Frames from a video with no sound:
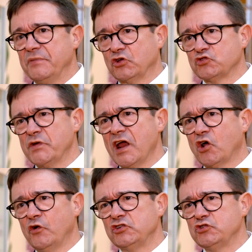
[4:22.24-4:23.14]
because we are
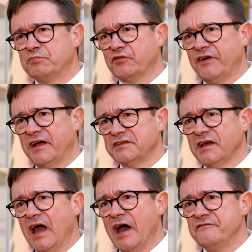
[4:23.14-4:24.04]
going to provide
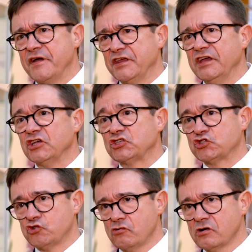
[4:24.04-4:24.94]
a very
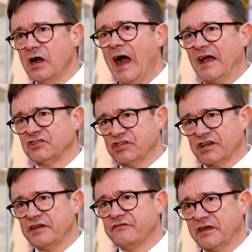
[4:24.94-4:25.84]
strong and
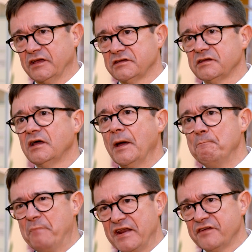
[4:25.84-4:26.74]
significant
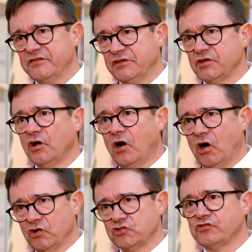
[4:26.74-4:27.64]
benefit
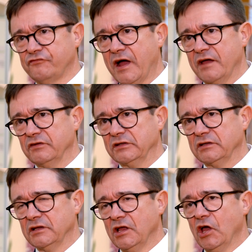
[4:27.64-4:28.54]
on survival.
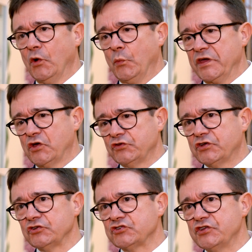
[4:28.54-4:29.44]
We could
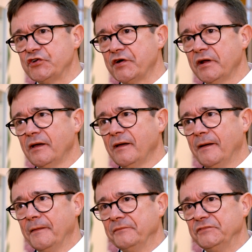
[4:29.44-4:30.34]
consider
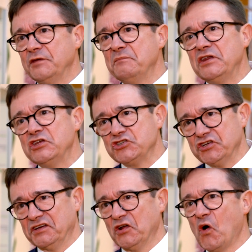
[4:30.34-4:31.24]

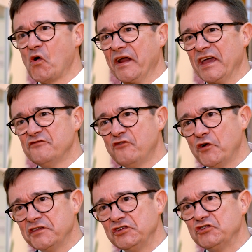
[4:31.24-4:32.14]
diminishing or
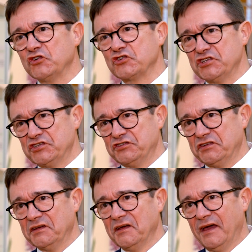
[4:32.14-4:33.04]
avoiding
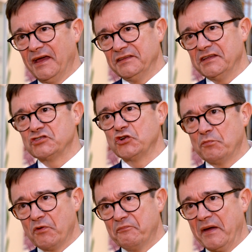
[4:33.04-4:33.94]
toxicity in this
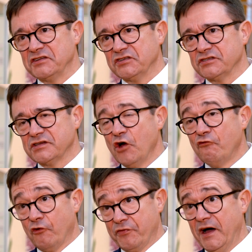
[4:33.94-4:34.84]
group of patients.
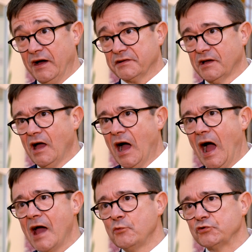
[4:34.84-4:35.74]
For that,
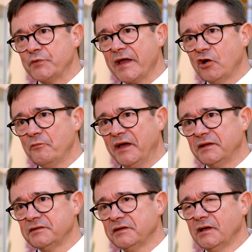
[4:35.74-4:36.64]
I would
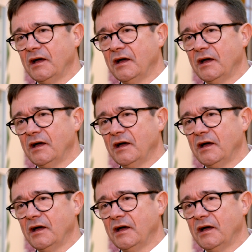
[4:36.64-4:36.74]
recommend